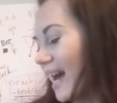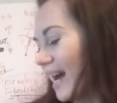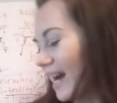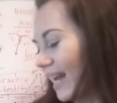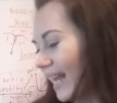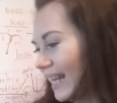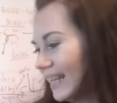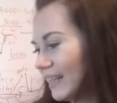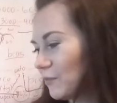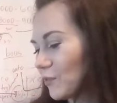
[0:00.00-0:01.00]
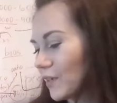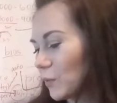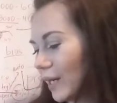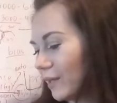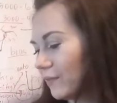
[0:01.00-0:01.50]
and for
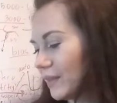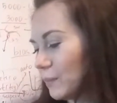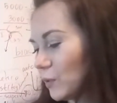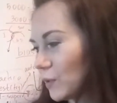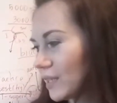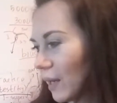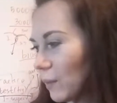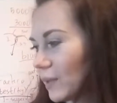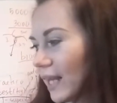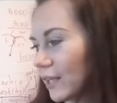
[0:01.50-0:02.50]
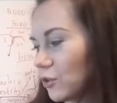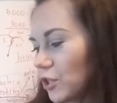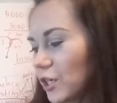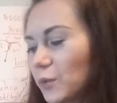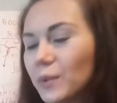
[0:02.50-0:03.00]
one of the books I would like to
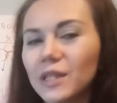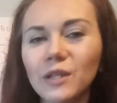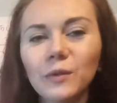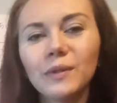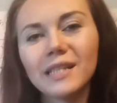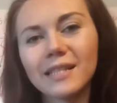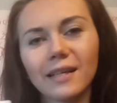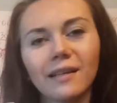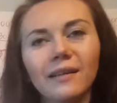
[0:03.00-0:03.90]
share with you, this